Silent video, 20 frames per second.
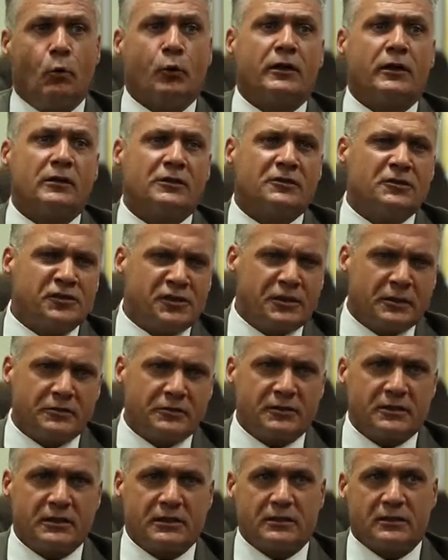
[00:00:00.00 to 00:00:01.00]
boiler and
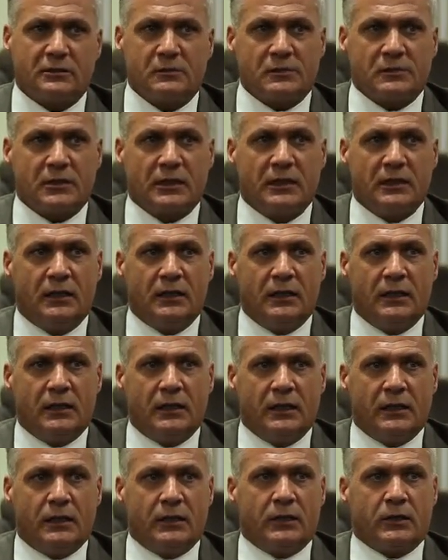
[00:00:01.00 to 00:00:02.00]
chiller systems,
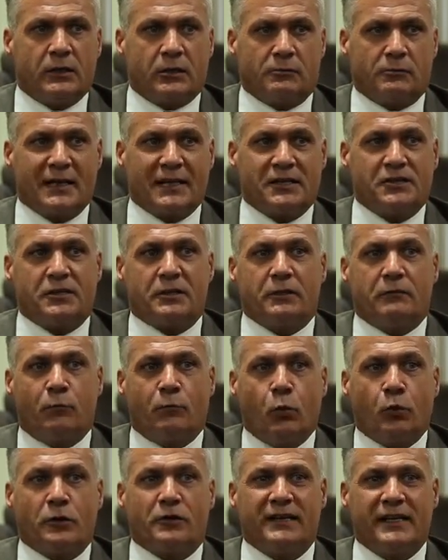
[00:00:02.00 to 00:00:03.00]
correction
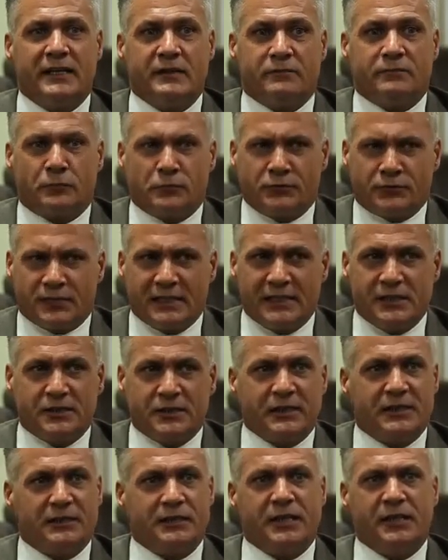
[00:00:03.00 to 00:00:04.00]
of water
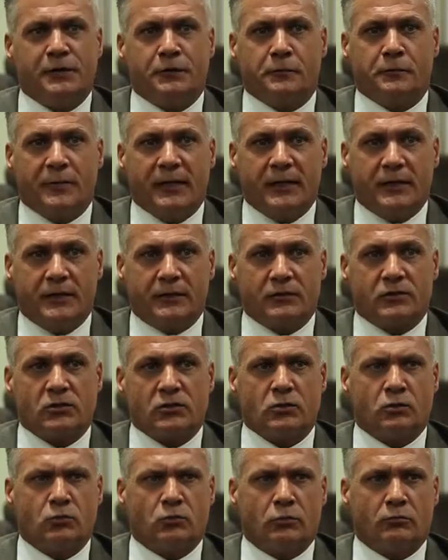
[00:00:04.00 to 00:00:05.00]
infiltration at the intermediate
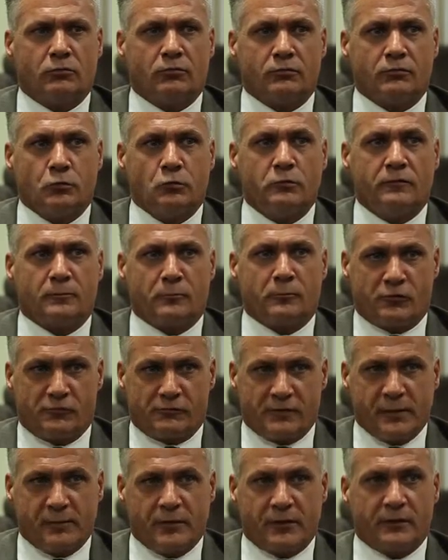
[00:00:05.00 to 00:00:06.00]
school roof
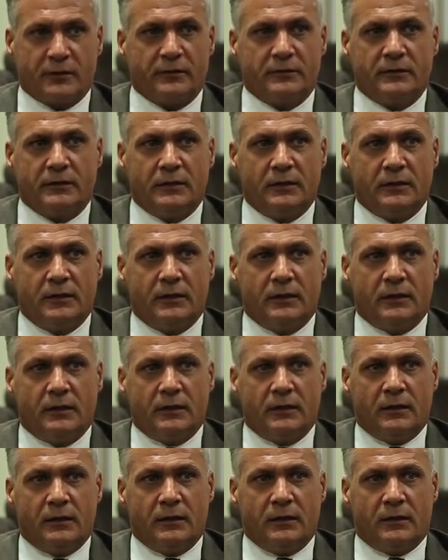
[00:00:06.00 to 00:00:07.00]
perimeter,
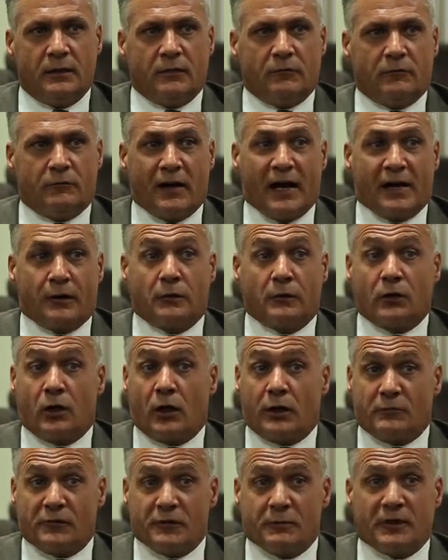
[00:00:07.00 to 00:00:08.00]
fire
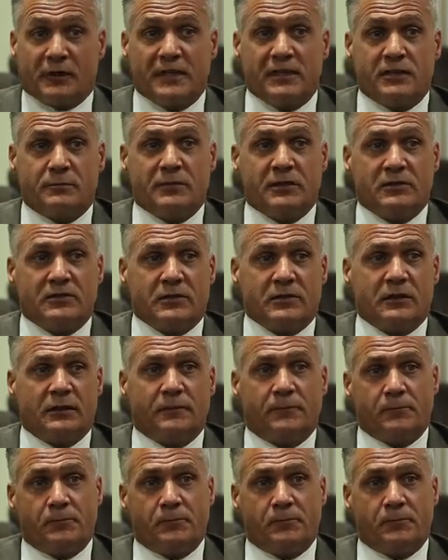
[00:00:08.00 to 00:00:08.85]
alarm replacements,